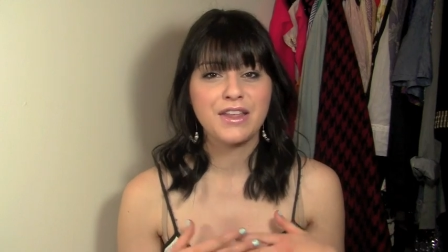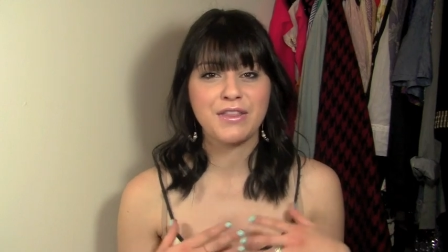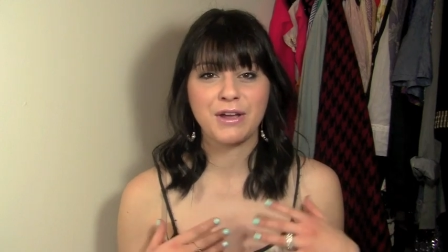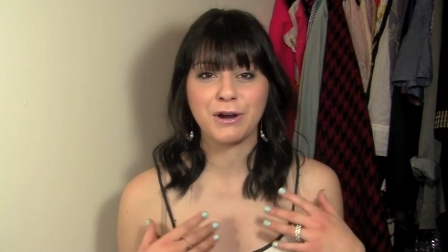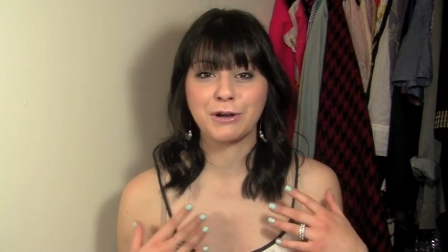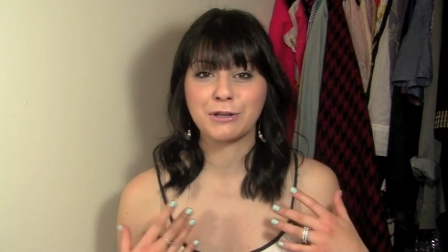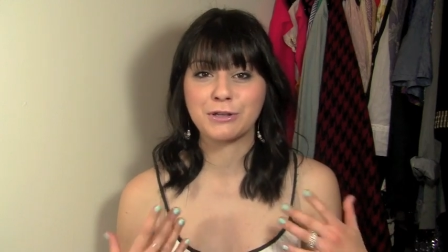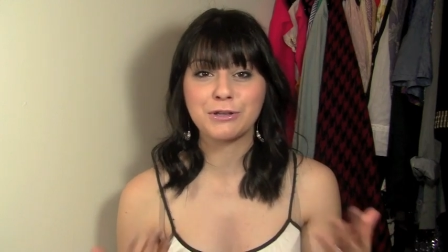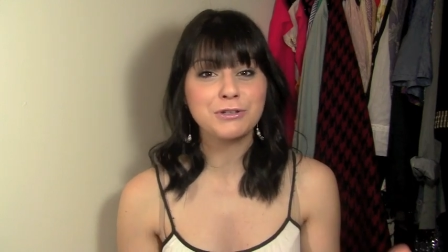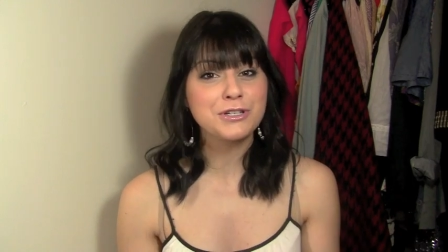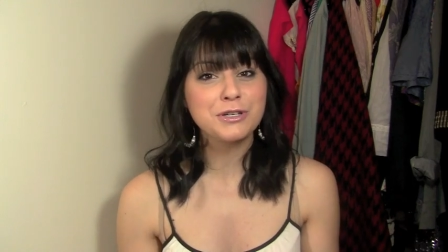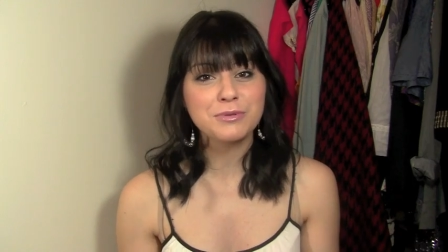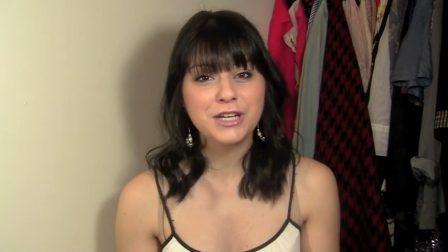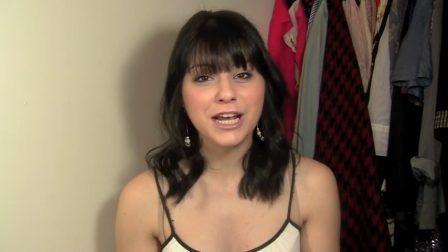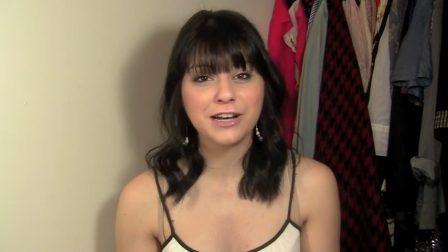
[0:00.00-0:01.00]
their
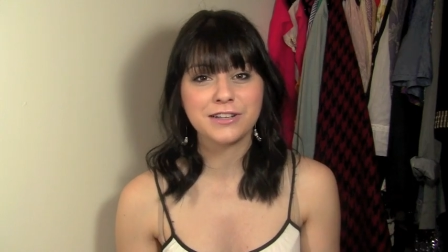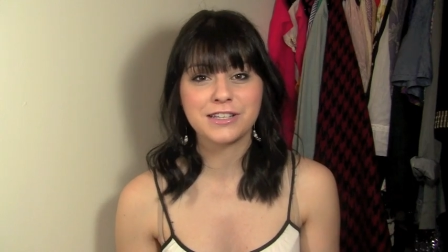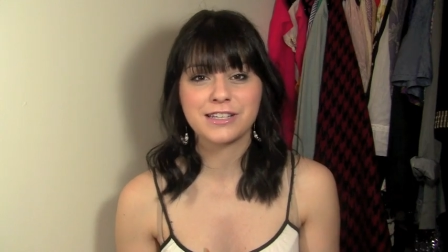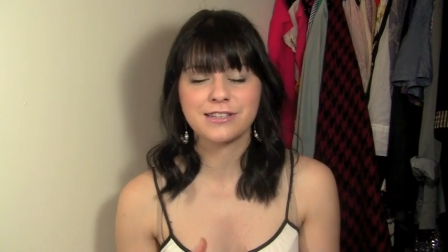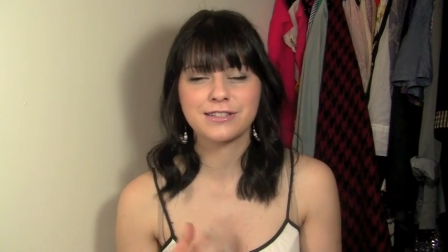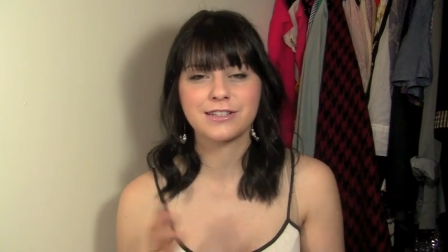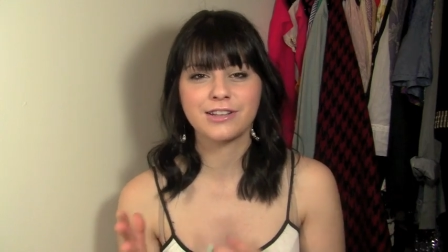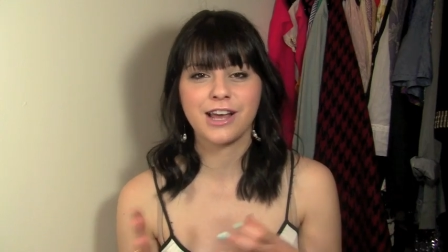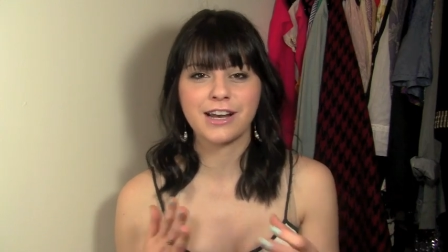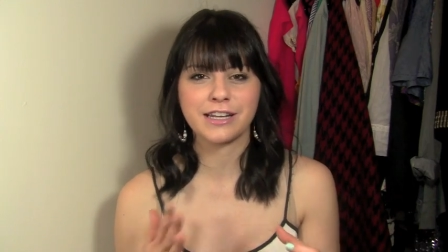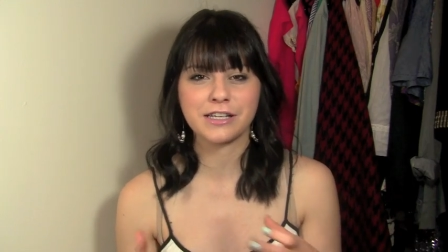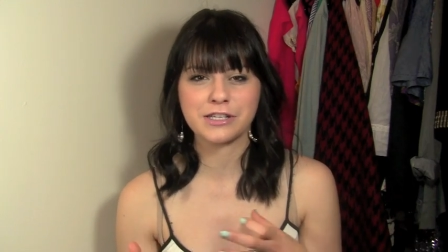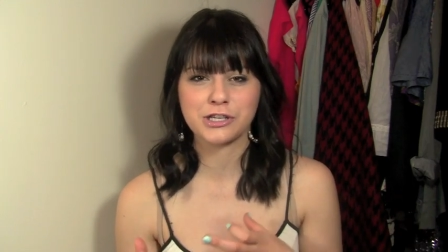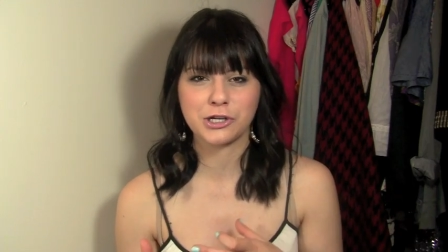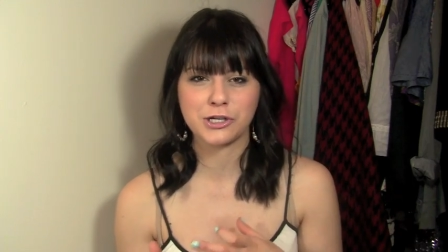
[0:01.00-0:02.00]
YouTube channels because it's a
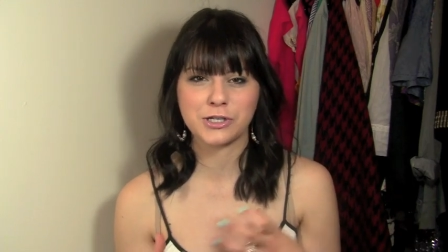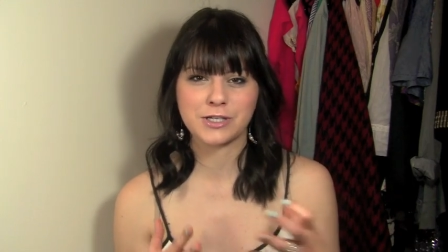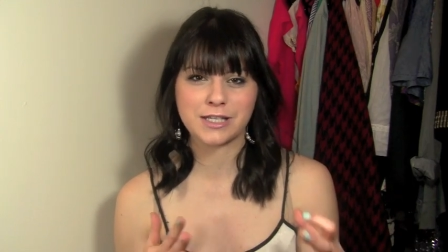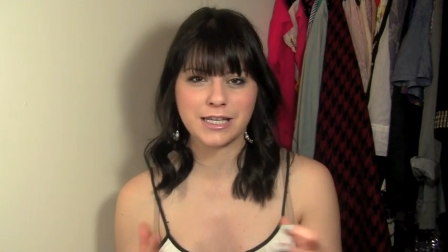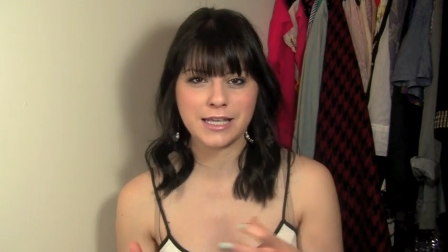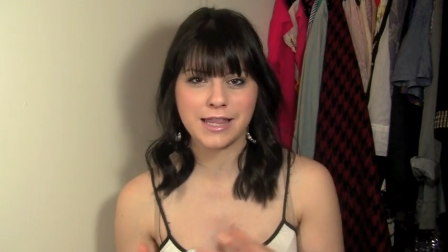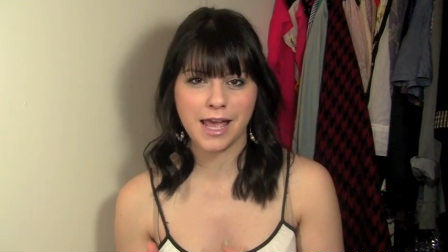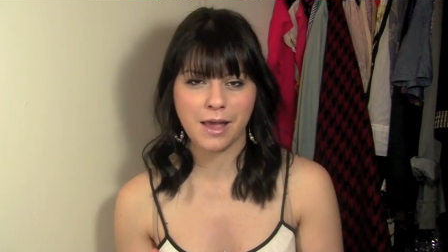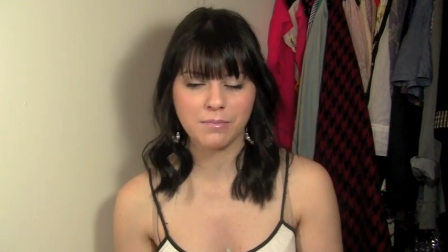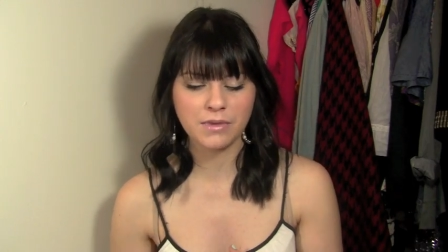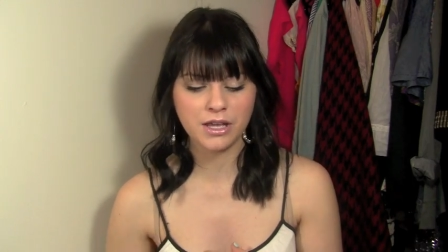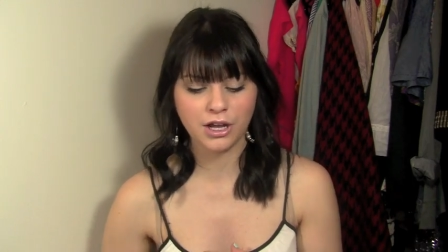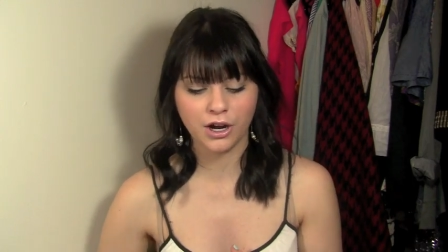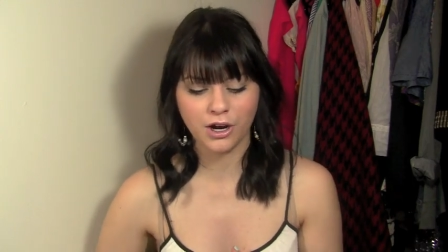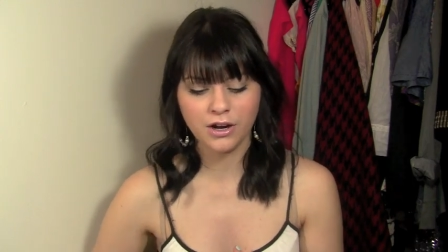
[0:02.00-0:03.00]
lot easier to see them
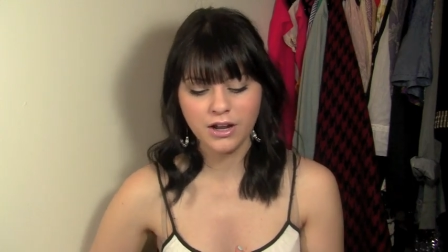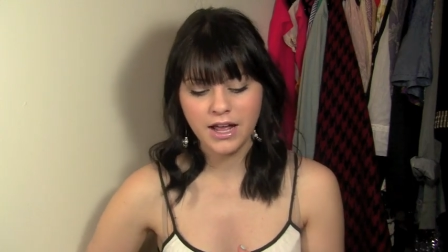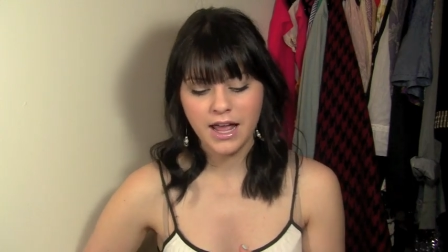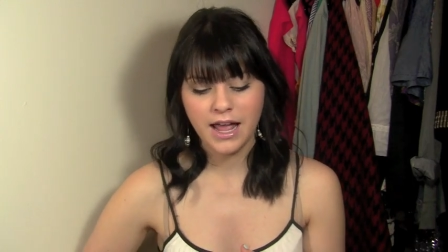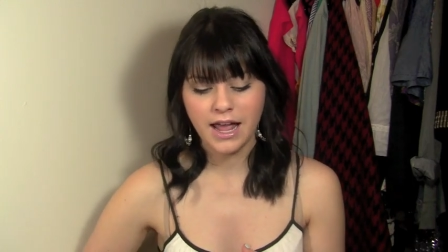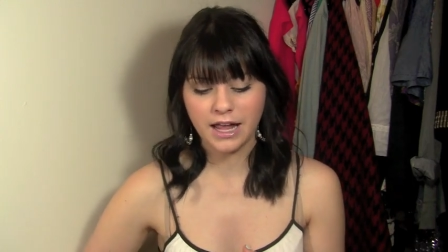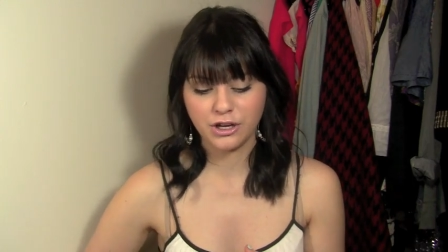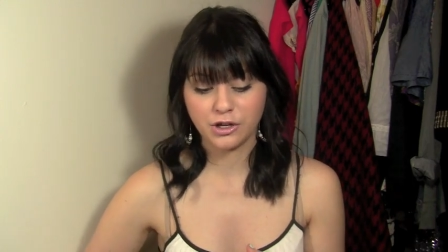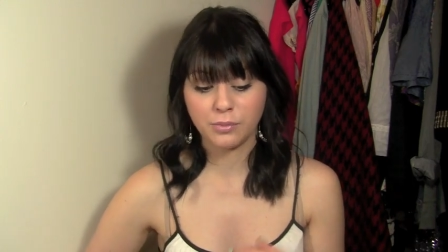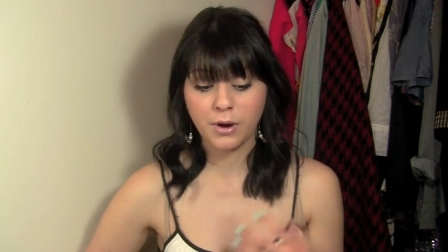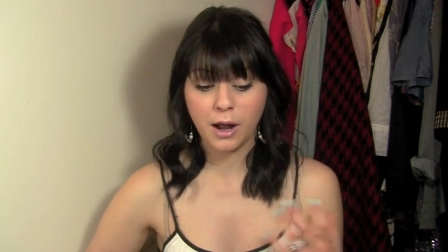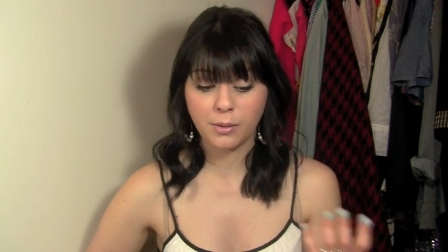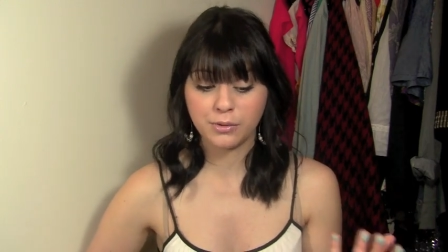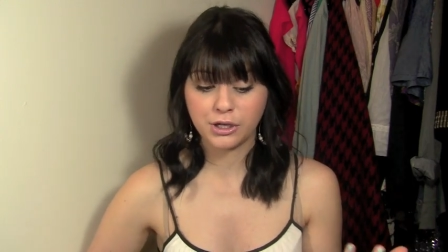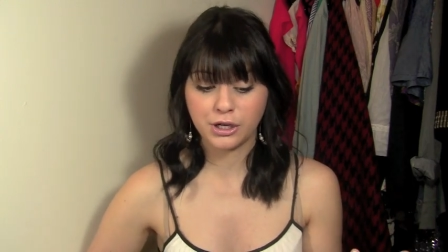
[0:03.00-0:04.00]
here, and you'll
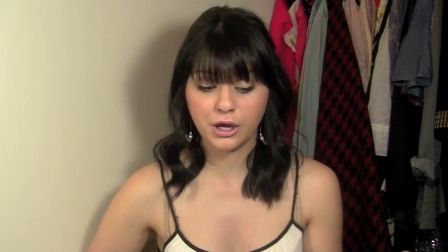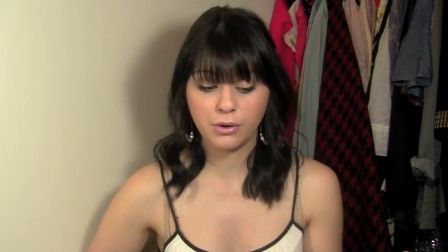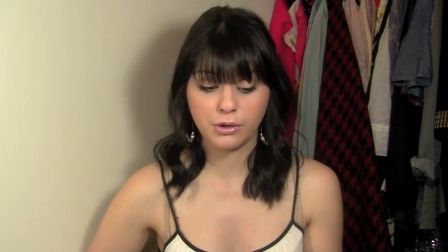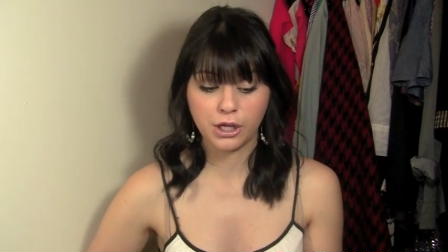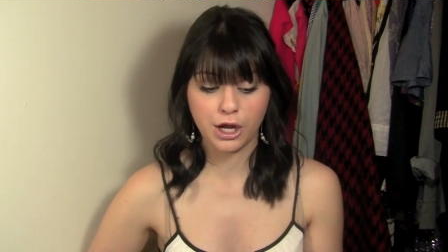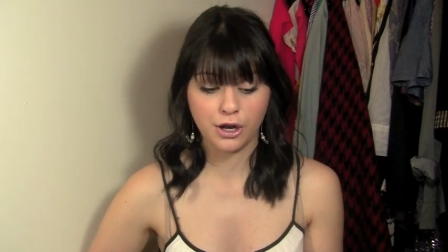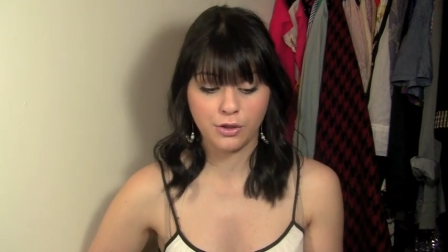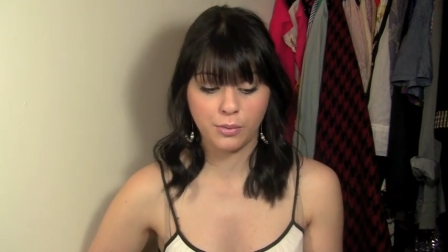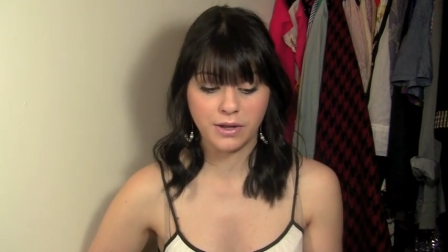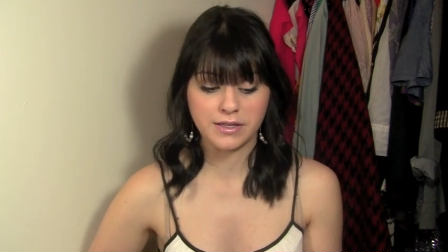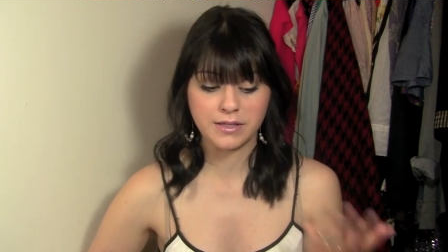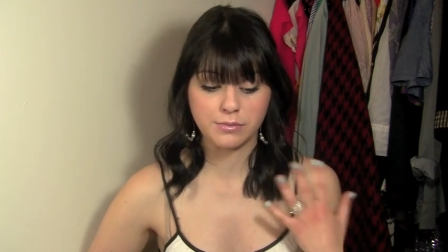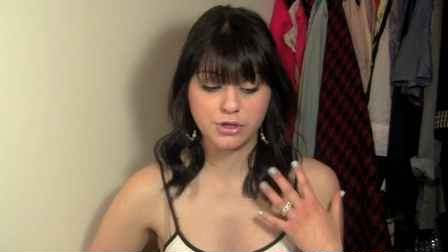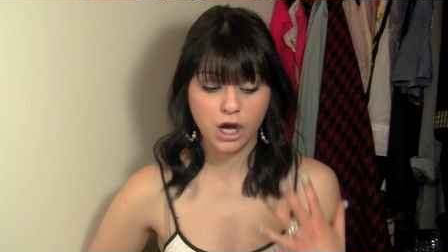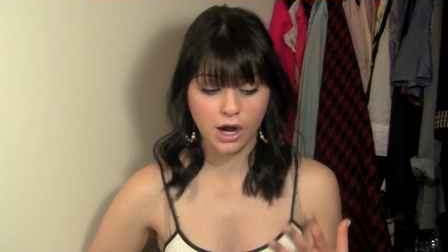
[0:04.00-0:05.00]
probably know a lot of the
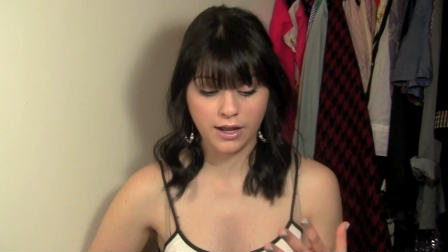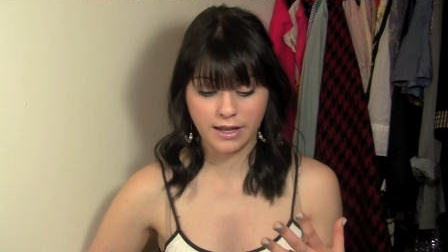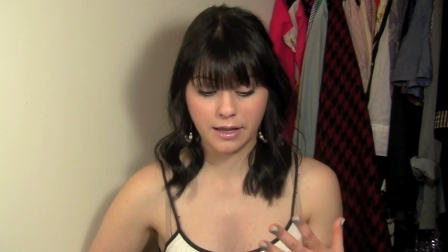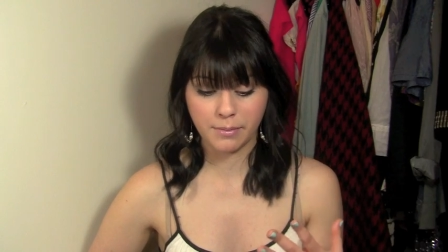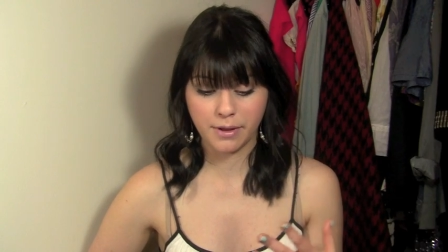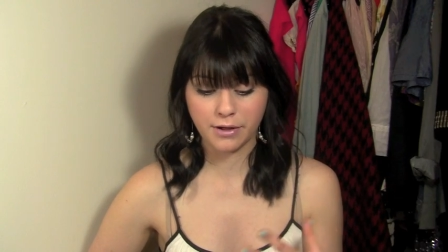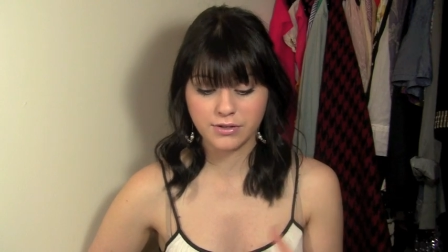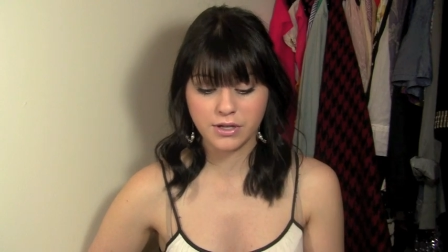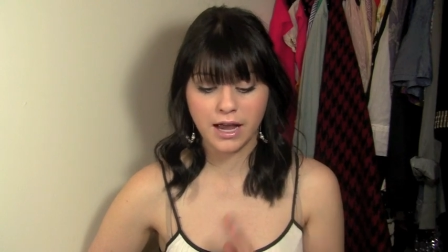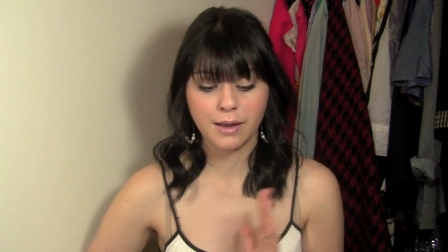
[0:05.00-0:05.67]
ones I'm talking about.